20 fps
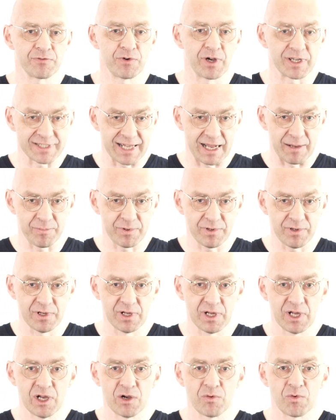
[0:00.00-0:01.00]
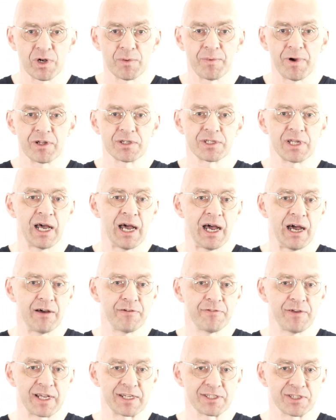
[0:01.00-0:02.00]
For example, what about the
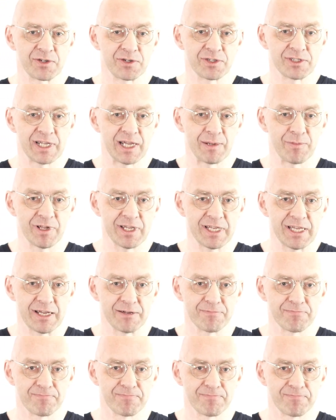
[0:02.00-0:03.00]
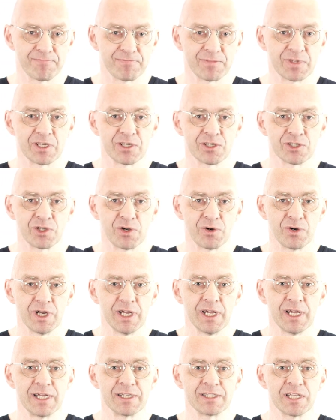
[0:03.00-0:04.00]
half hexagon table here? So,
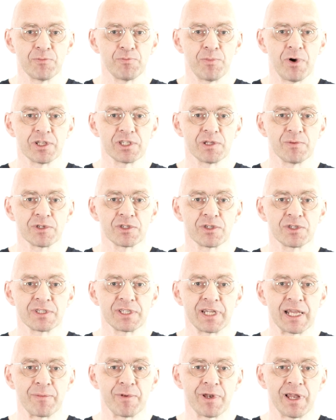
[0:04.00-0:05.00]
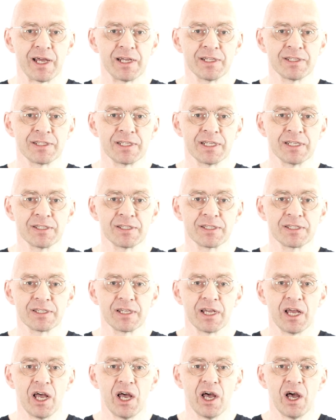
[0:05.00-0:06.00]
is it possible to stabilize this
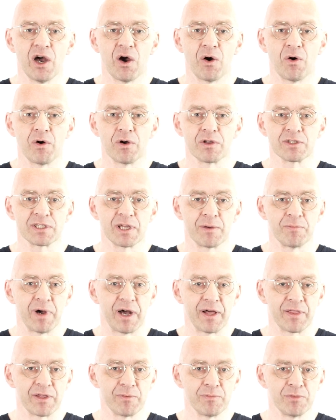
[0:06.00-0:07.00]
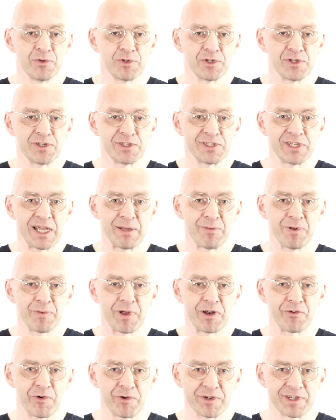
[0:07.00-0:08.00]
or some other mutant table by
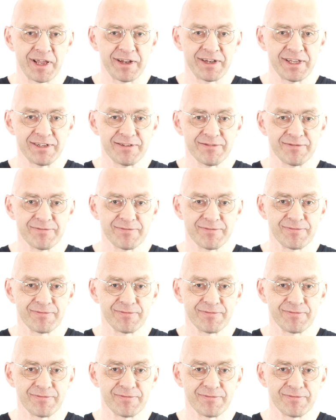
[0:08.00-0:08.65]
rotating?